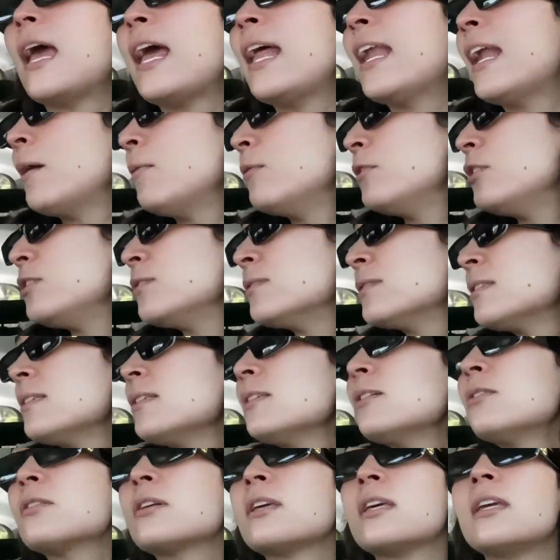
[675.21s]
And I would use a
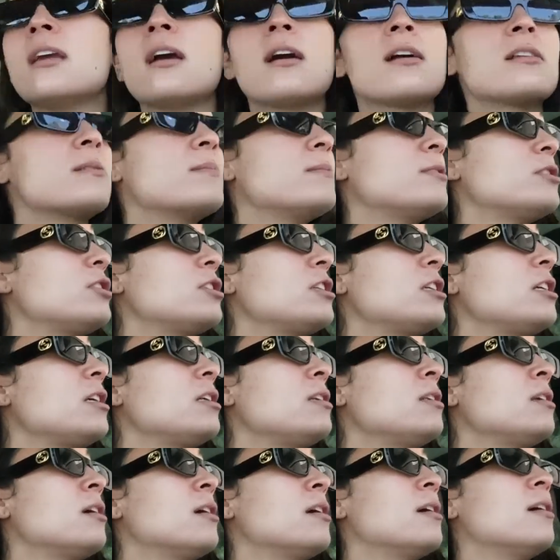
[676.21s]
little kiosk
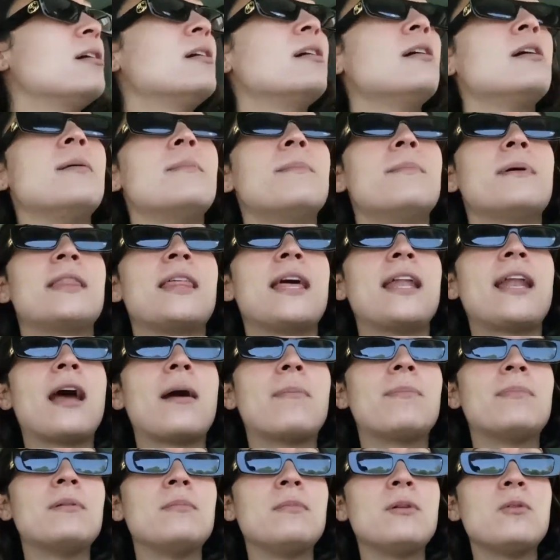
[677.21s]
machine, but that
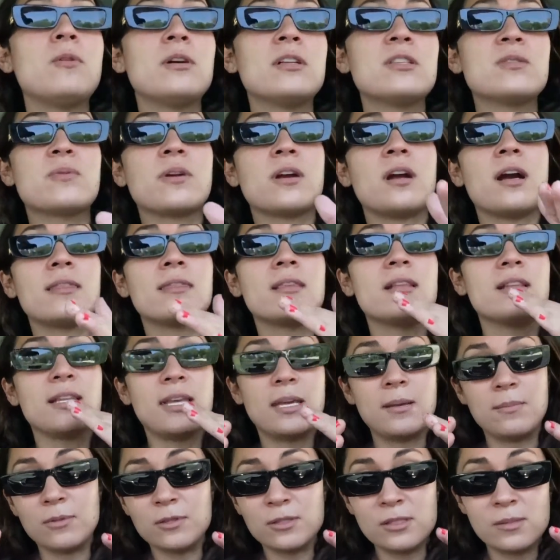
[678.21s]
happened to me once where I got the
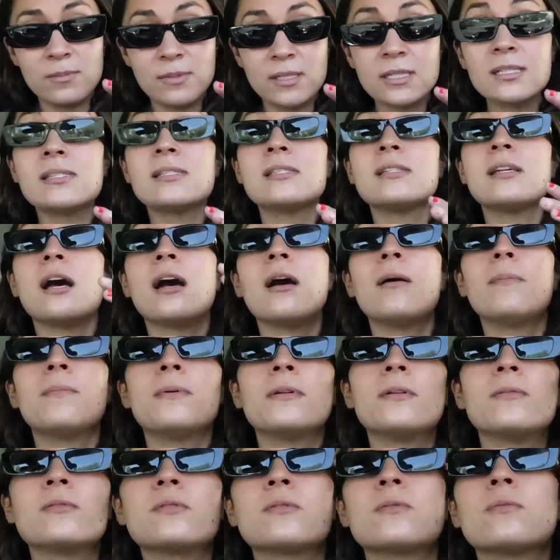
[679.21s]
labels mixed up
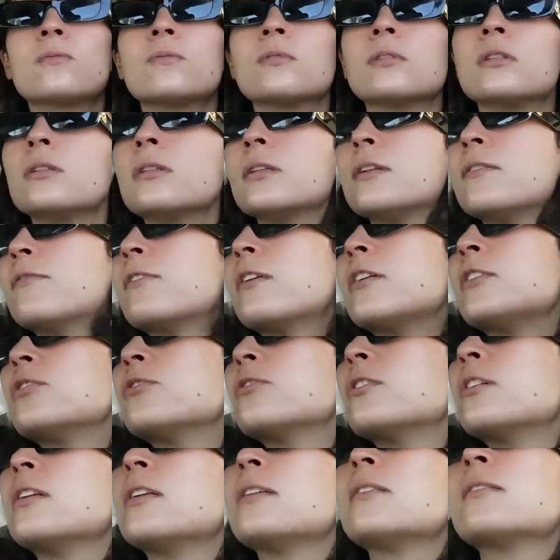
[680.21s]
and it was really
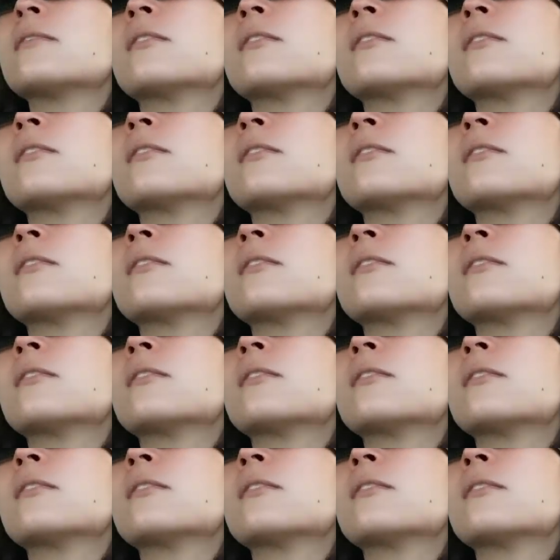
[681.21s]
frustrating.